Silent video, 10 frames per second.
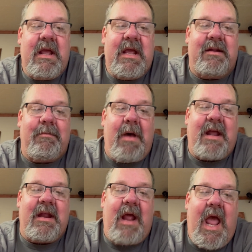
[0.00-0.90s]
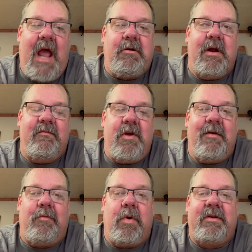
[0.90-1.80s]
It's about an accurate
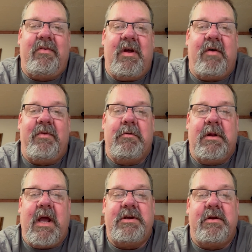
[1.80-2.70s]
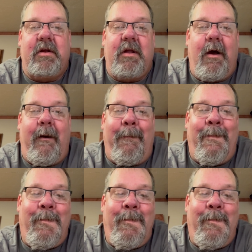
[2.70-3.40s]
view of oneself in relation to God.